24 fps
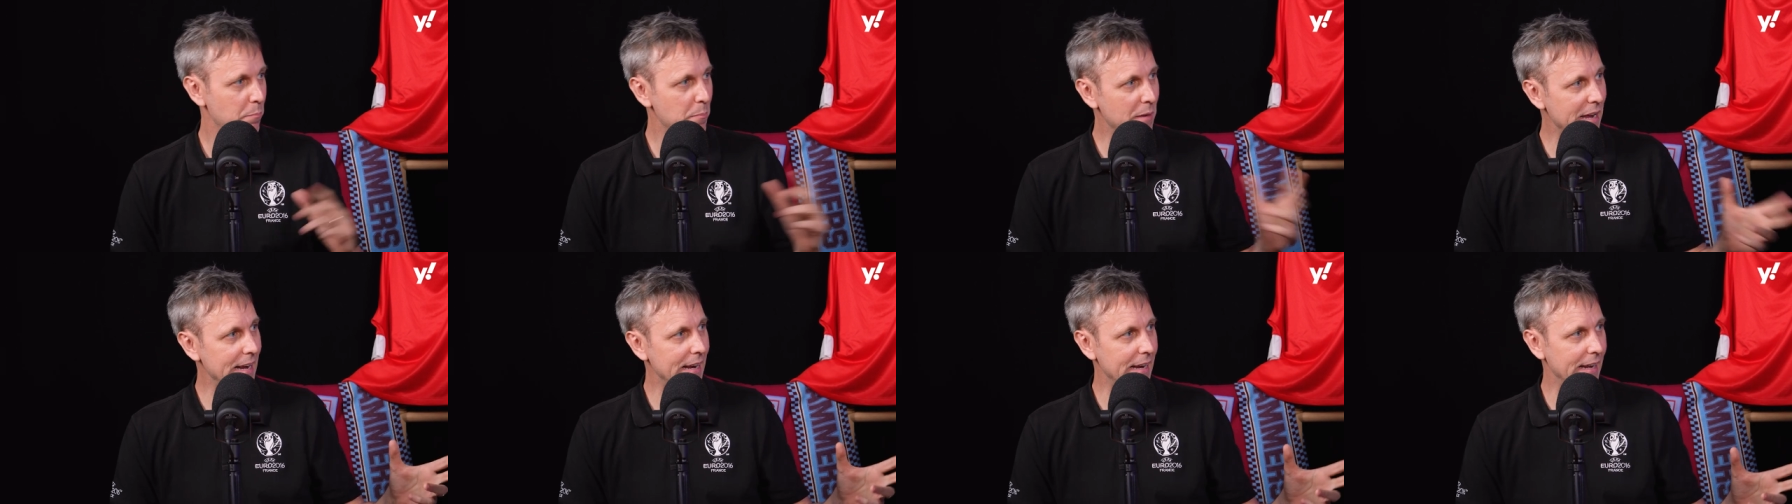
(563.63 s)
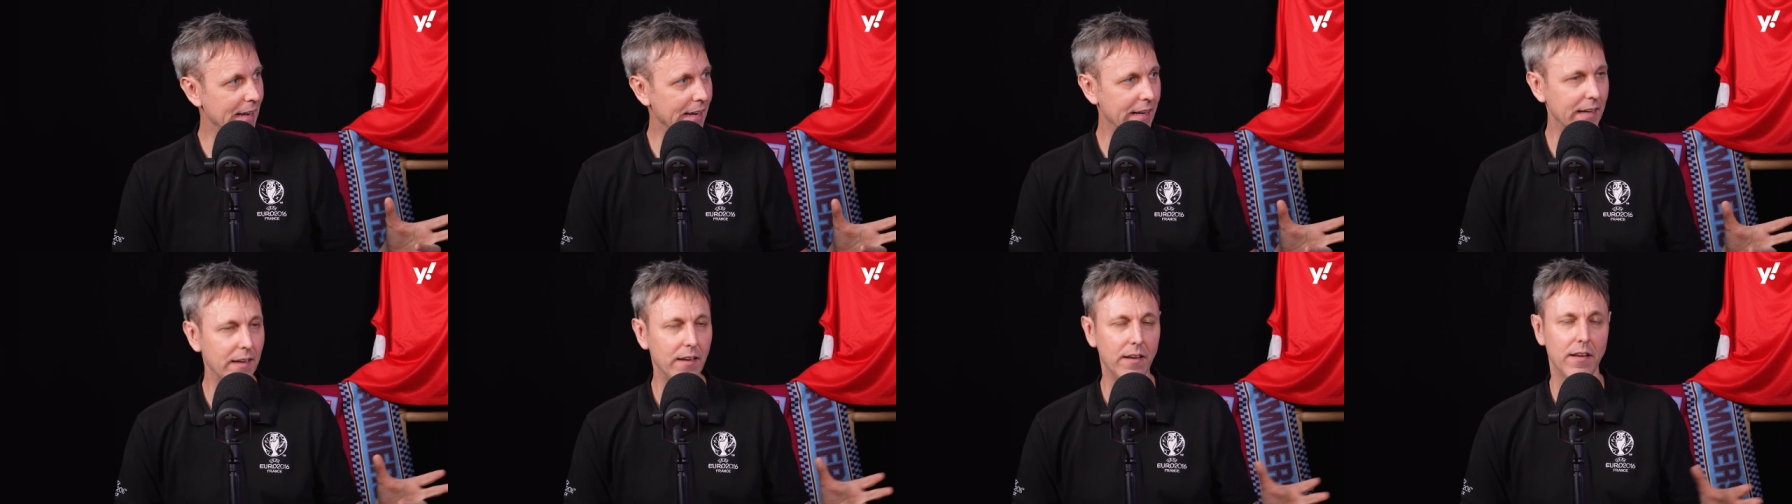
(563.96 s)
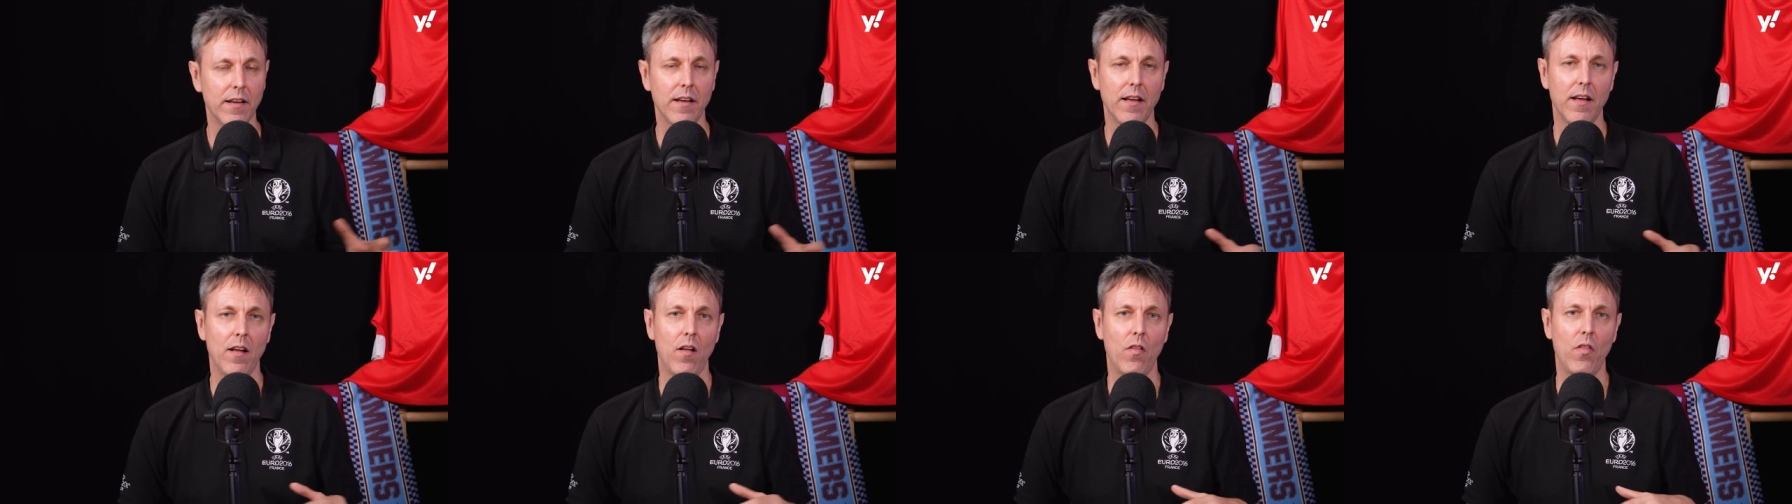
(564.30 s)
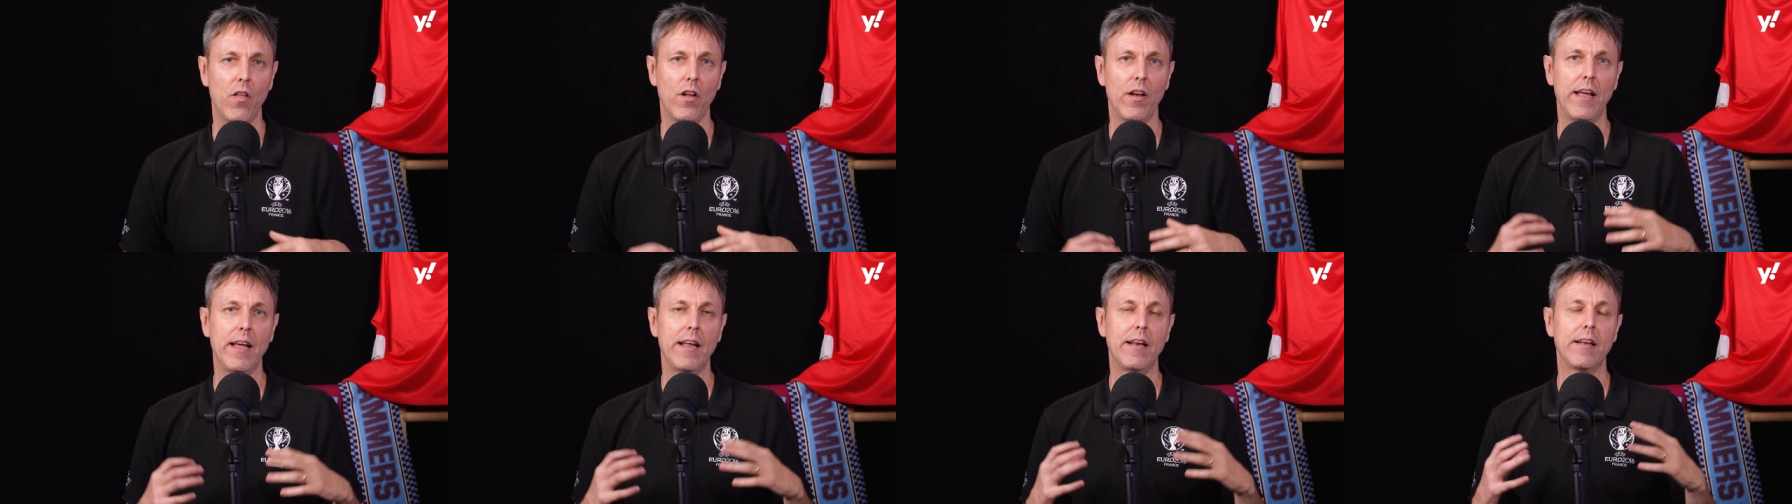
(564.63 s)
meaning yeah
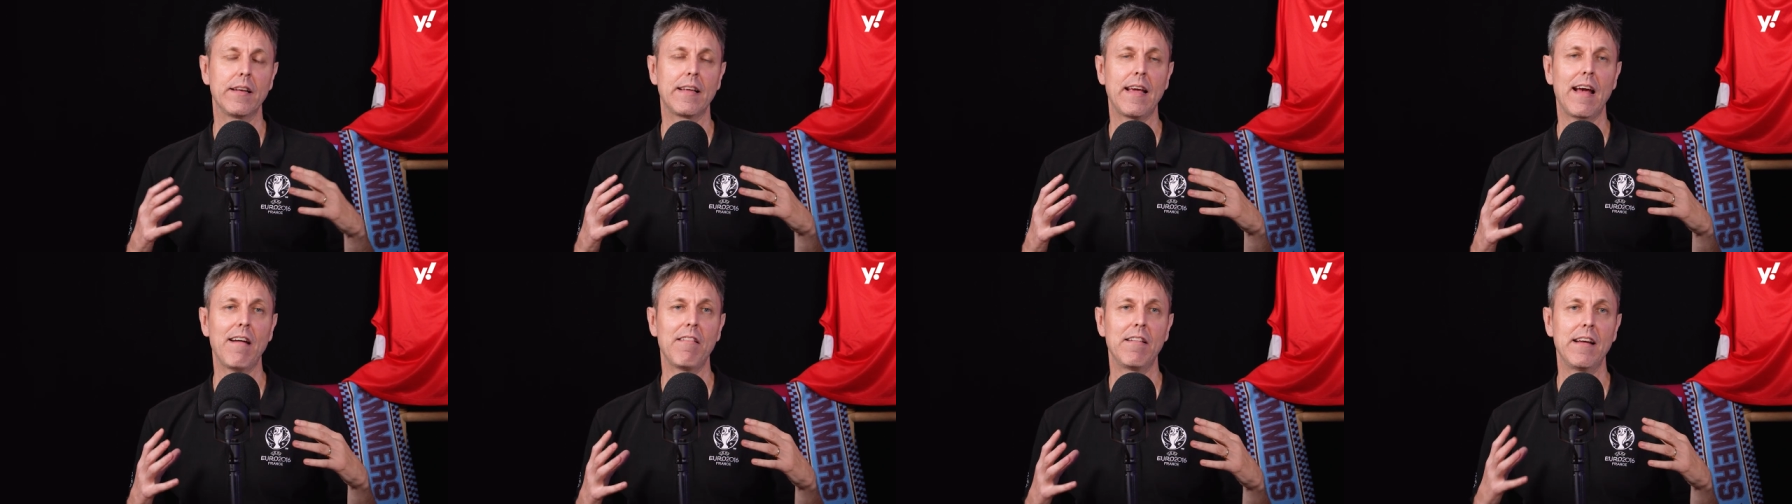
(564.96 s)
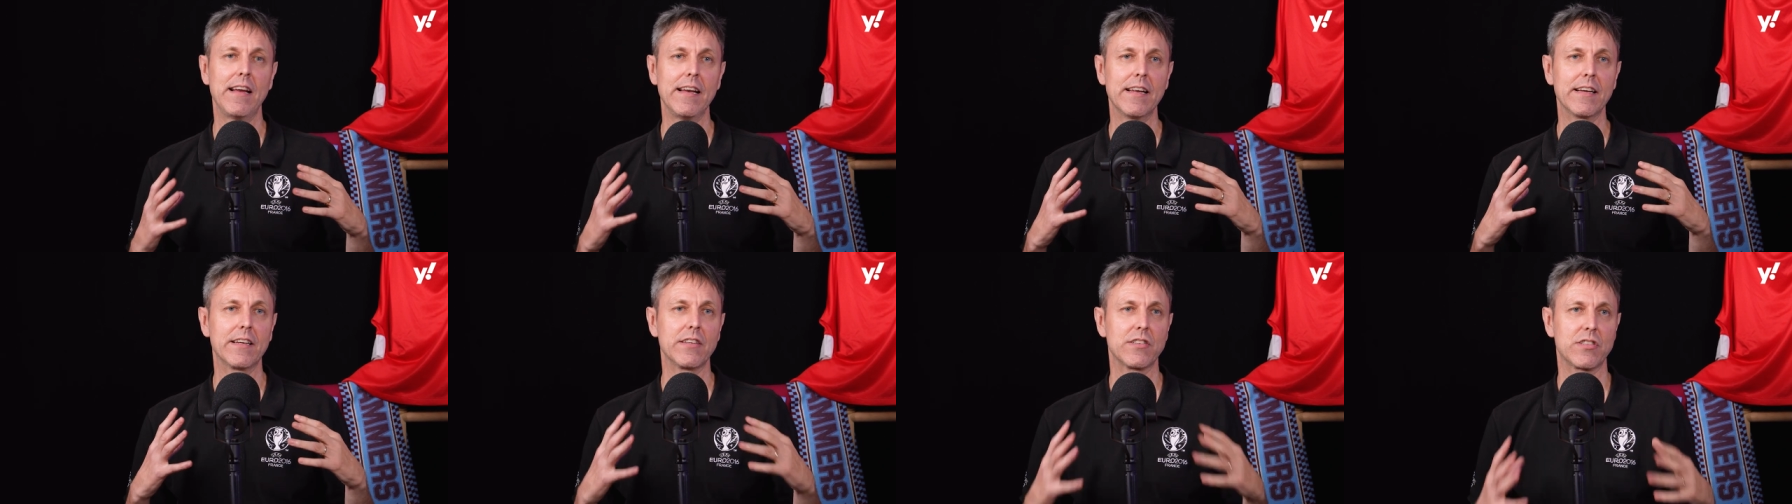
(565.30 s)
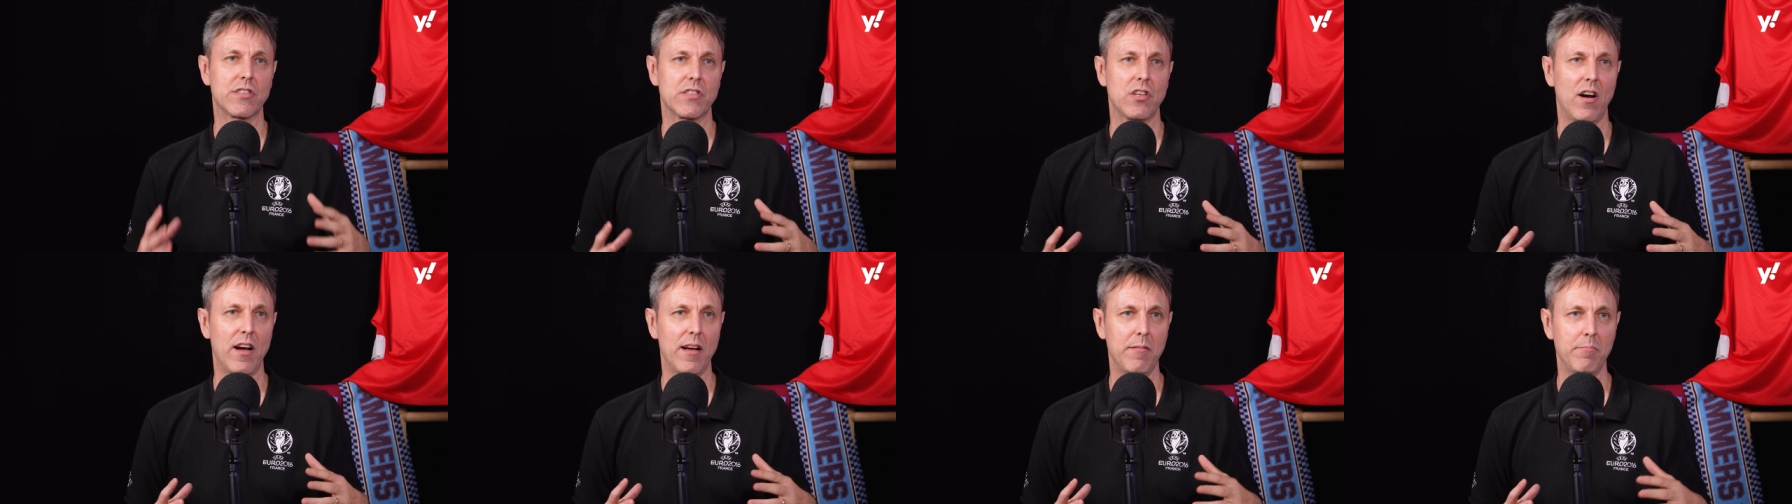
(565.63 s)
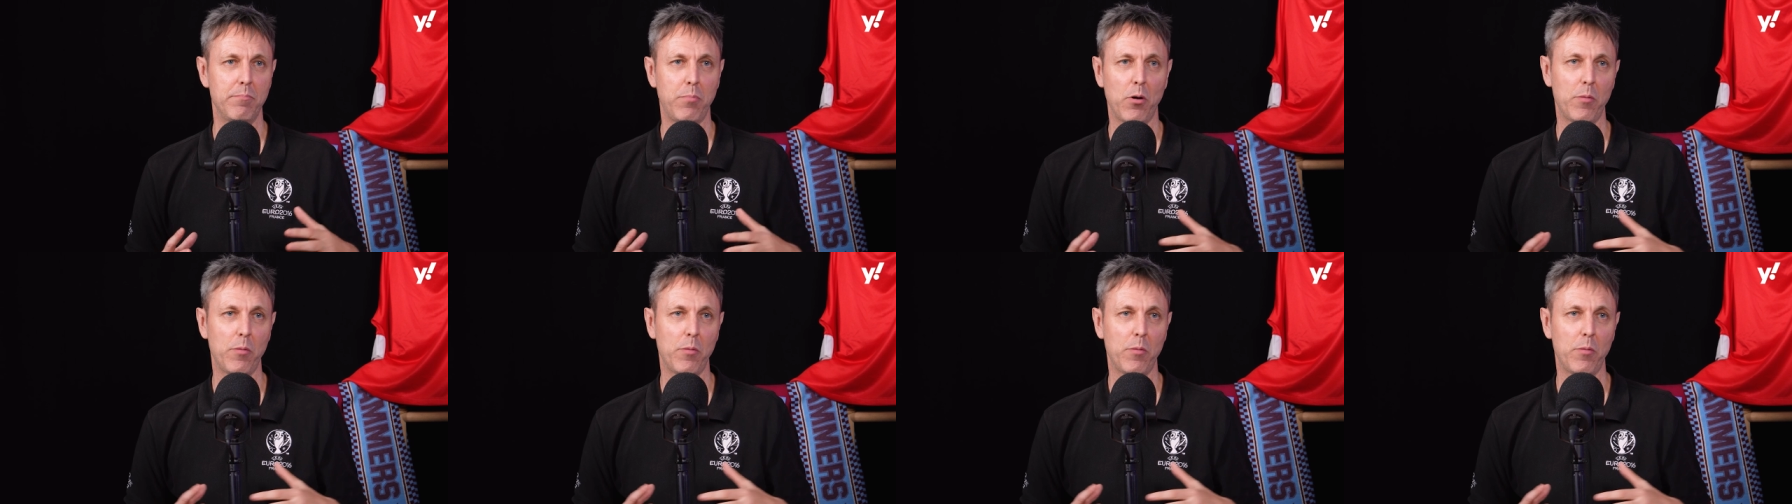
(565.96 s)
that in Gary Lineker's time,